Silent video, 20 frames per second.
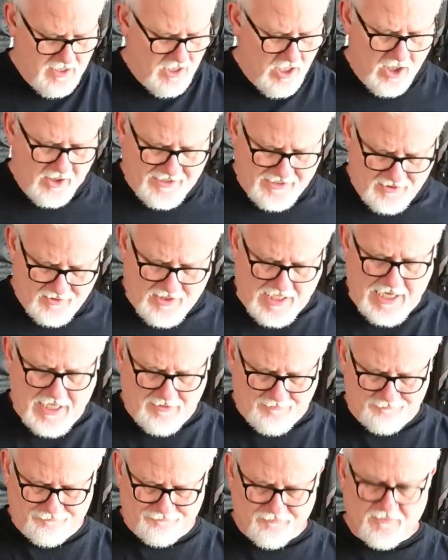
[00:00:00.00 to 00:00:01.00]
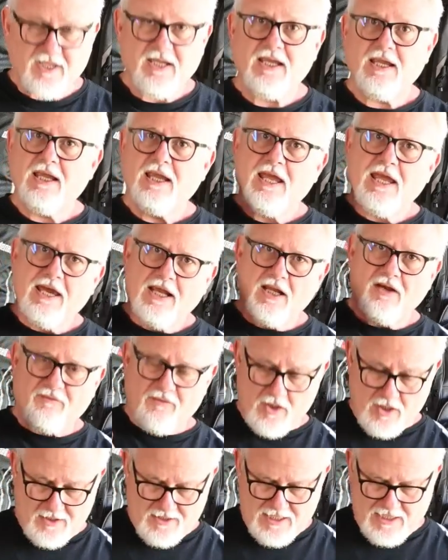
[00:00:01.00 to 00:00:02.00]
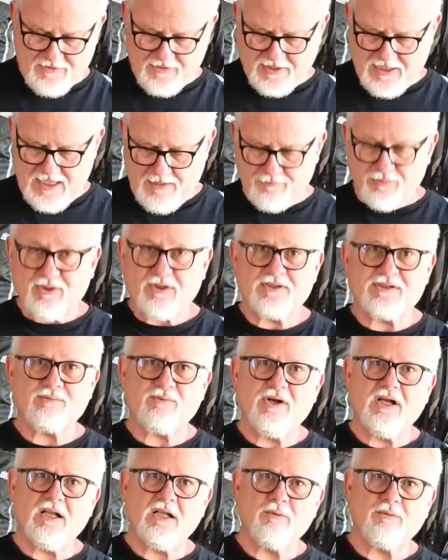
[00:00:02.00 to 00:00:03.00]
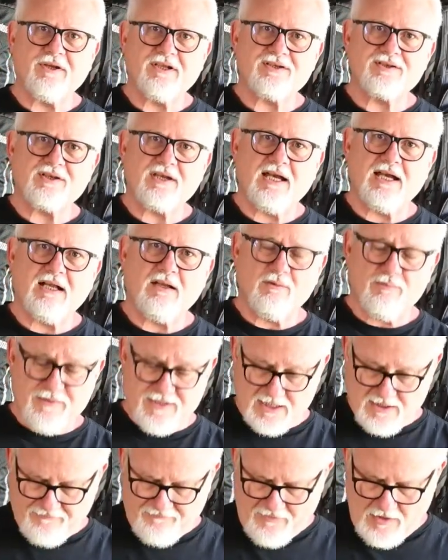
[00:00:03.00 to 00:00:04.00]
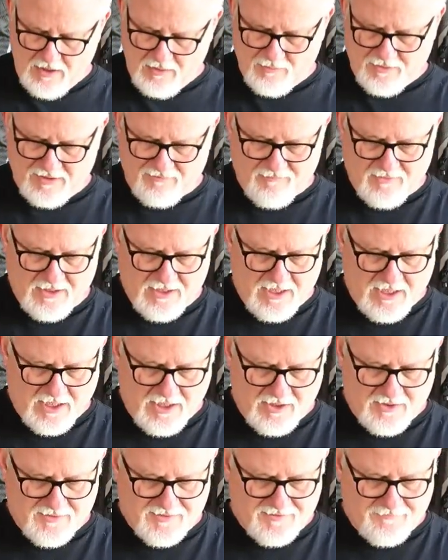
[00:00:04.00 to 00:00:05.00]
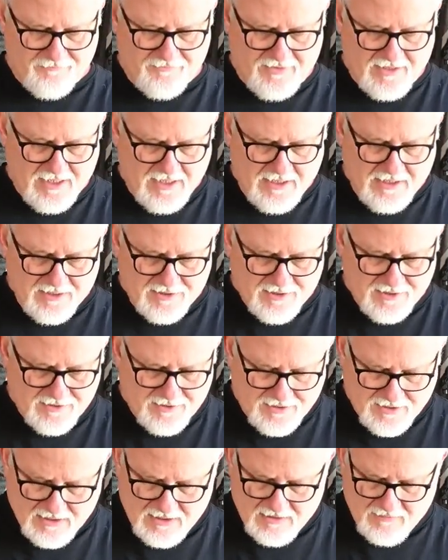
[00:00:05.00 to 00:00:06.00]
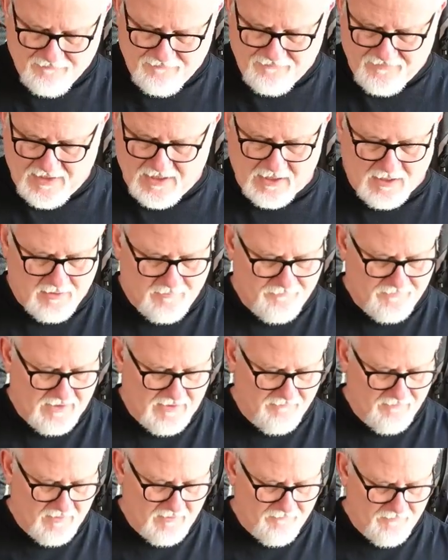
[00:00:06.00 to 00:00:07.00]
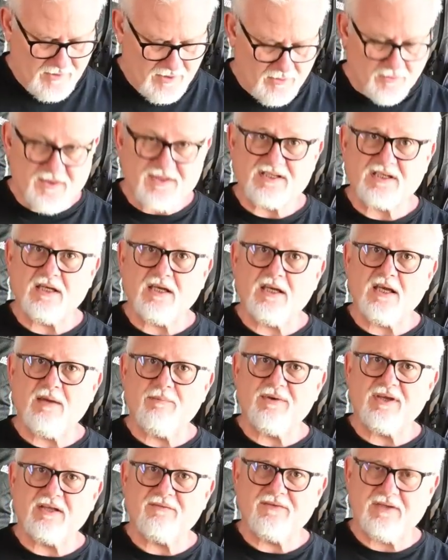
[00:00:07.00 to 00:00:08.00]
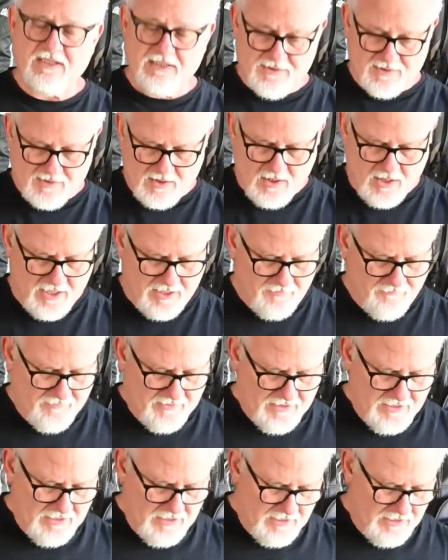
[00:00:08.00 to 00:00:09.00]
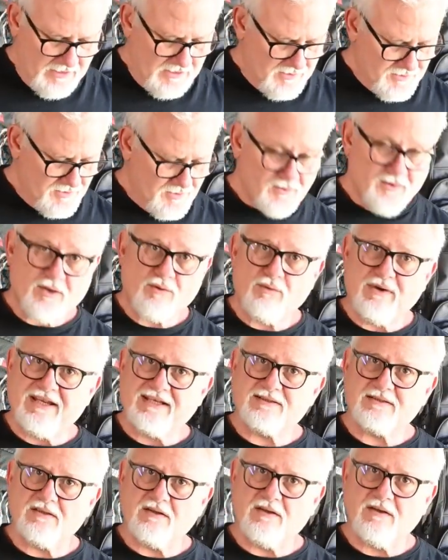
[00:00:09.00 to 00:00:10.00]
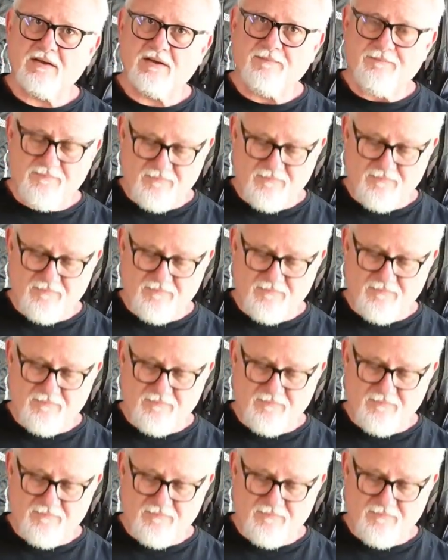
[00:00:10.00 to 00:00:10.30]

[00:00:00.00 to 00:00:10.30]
I'll get that, and I've got another couple as well which will be in following videos, just to give the viewers a bit of an insight into the rest of the